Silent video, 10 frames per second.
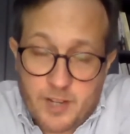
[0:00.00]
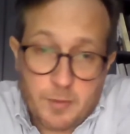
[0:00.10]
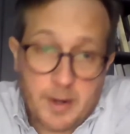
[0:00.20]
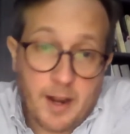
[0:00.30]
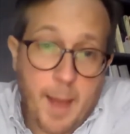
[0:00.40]

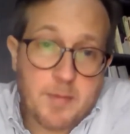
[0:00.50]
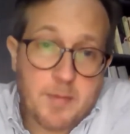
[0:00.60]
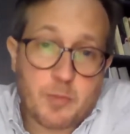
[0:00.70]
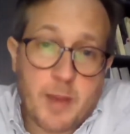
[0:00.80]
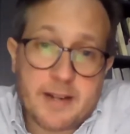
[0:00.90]
So from a
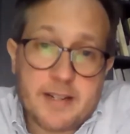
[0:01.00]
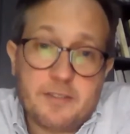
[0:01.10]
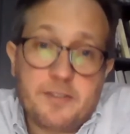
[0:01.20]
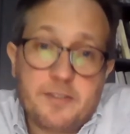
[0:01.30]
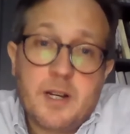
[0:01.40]
global
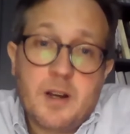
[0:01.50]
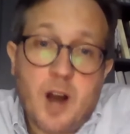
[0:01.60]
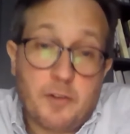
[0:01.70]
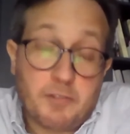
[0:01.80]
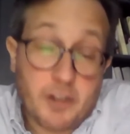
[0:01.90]
perspective,
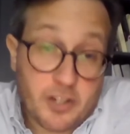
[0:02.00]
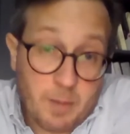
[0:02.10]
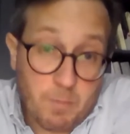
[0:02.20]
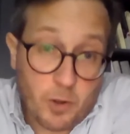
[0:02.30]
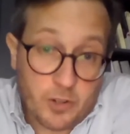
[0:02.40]
after a
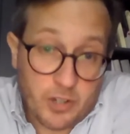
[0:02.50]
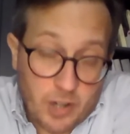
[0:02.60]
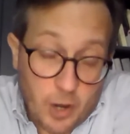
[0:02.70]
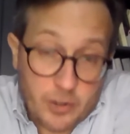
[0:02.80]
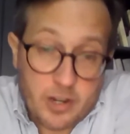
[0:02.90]
somewhat
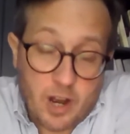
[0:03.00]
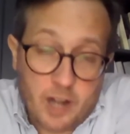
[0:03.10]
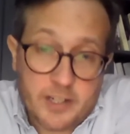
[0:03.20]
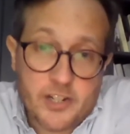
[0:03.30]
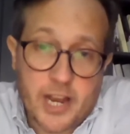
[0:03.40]
slow
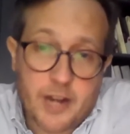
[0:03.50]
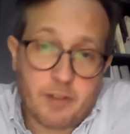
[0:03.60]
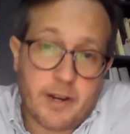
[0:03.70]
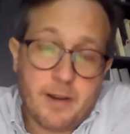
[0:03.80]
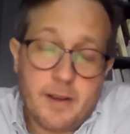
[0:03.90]
start in
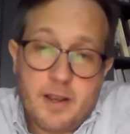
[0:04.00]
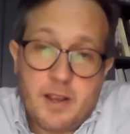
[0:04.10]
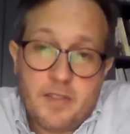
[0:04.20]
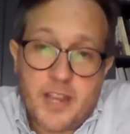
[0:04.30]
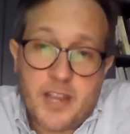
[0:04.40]
January,
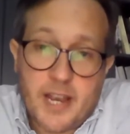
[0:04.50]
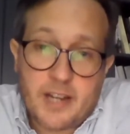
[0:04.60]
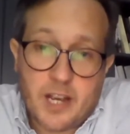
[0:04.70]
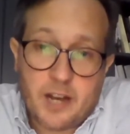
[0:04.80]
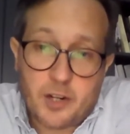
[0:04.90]
the
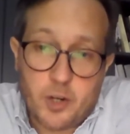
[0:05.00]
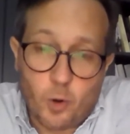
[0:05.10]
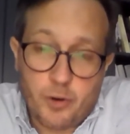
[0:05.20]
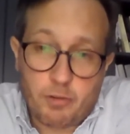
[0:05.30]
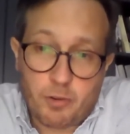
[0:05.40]
year turned a
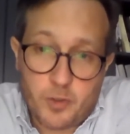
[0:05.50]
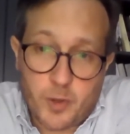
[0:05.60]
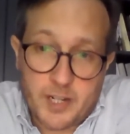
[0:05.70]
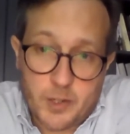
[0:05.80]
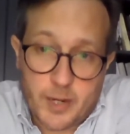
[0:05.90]
corner on
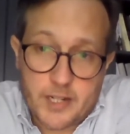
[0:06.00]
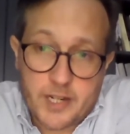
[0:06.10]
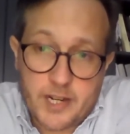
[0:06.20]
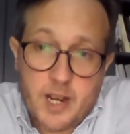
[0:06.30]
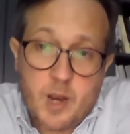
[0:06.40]

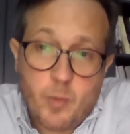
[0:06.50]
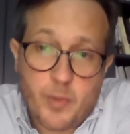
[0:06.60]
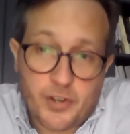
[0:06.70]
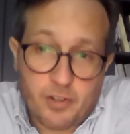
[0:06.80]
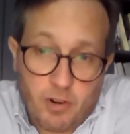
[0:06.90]
2020
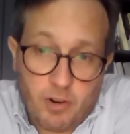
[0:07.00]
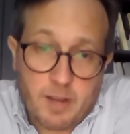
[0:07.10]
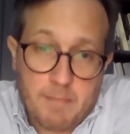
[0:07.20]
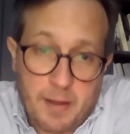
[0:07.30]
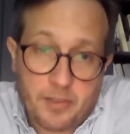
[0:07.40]
with
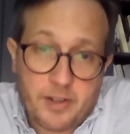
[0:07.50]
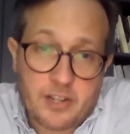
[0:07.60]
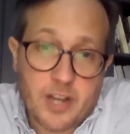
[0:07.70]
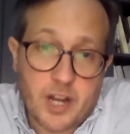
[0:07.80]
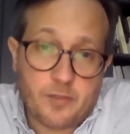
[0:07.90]
stronger
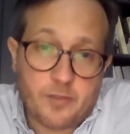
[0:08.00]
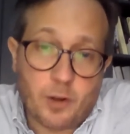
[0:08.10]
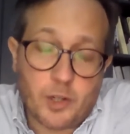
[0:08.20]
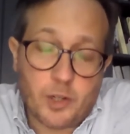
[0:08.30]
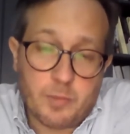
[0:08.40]
monthly search
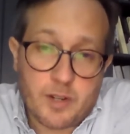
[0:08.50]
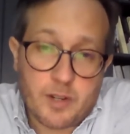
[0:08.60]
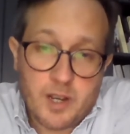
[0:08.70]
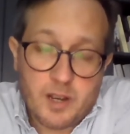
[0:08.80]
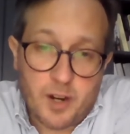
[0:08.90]

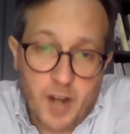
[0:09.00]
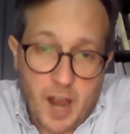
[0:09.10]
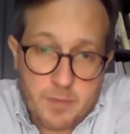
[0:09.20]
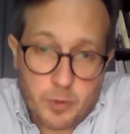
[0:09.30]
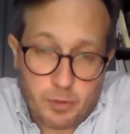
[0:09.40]
volumes for
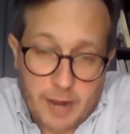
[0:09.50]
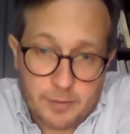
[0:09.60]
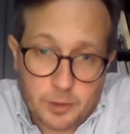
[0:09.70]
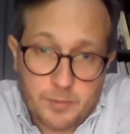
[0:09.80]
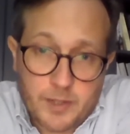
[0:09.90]
global
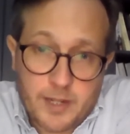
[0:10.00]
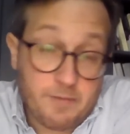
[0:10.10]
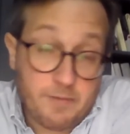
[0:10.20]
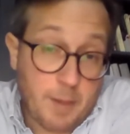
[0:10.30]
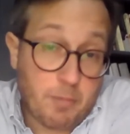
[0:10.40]
travel
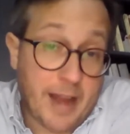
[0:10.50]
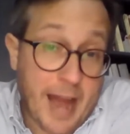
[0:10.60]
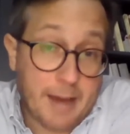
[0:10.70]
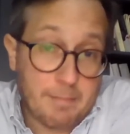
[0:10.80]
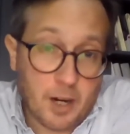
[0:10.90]
in
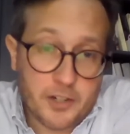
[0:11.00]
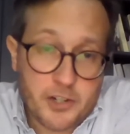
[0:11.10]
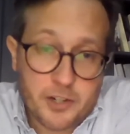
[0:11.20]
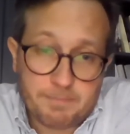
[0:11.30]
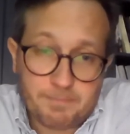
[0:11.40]
February and March.